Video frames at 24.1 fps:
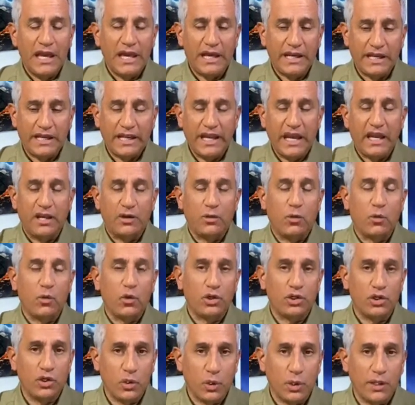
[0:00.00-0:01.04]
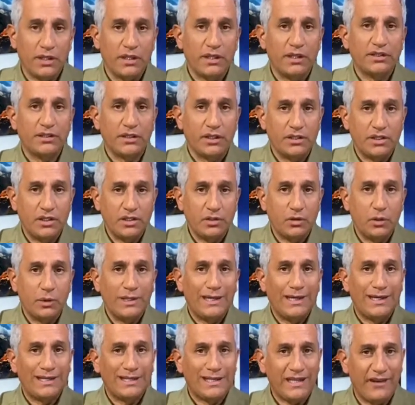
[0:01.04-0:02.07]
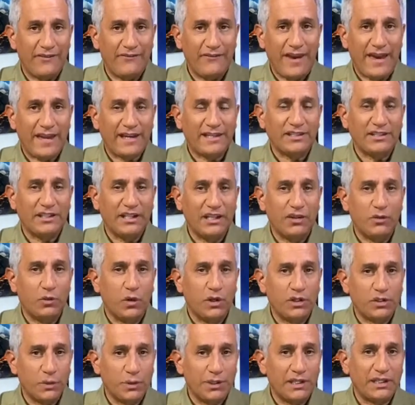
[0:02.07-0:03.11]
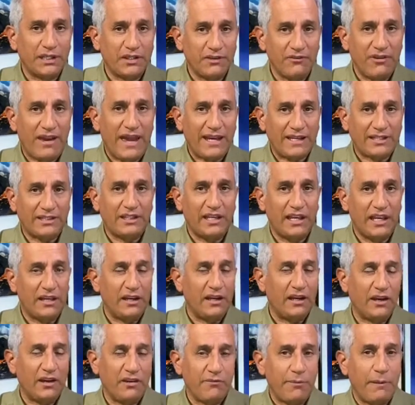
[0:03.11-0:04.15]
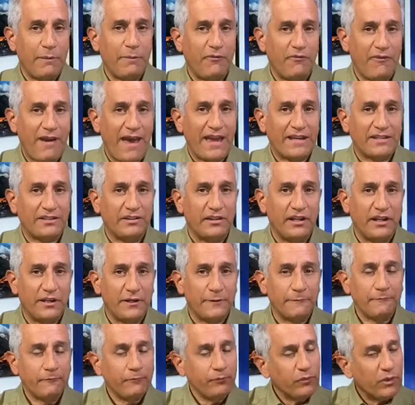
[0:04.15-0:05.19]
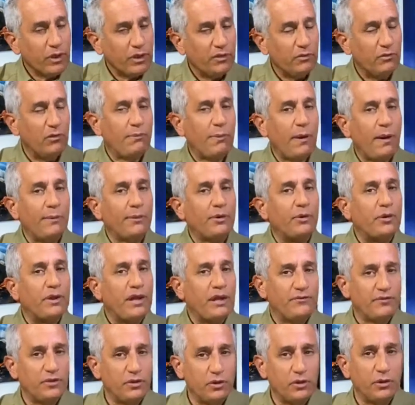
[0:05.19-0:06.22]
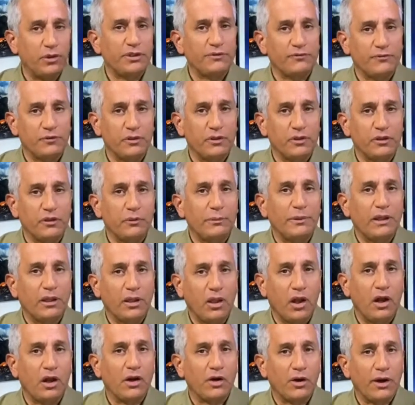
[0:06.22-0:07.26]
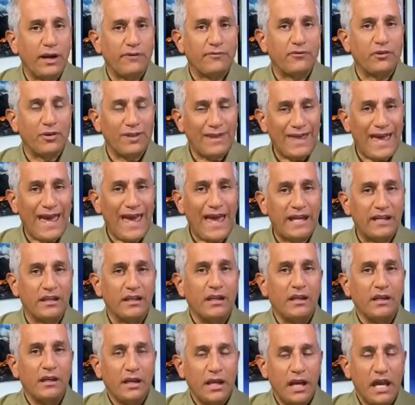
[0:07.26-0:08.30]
And again, we're doing this until we get that vaccine. Once we get the vaccine and enough people vaccinated, then we'll probably only have to do this for a little bit longer after that.